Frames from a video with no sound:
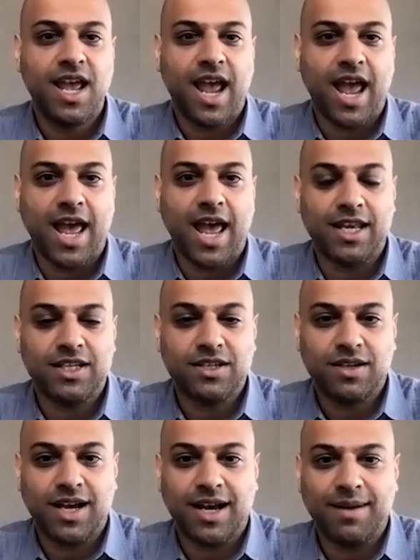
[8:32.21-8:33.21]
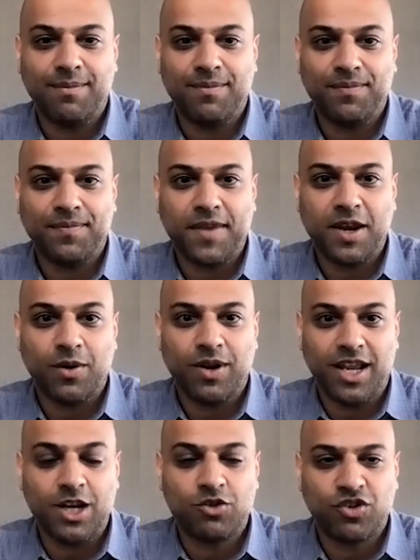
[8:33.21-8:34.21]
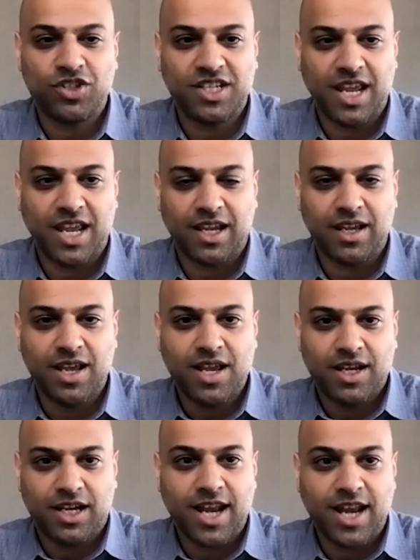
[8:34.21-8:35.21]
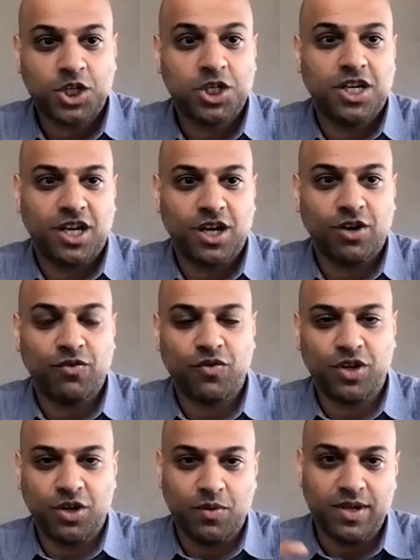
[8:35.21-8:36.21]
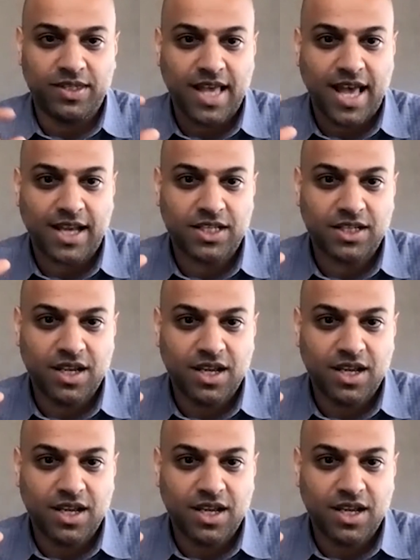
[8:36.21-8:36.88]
And an interesting connection here for you is that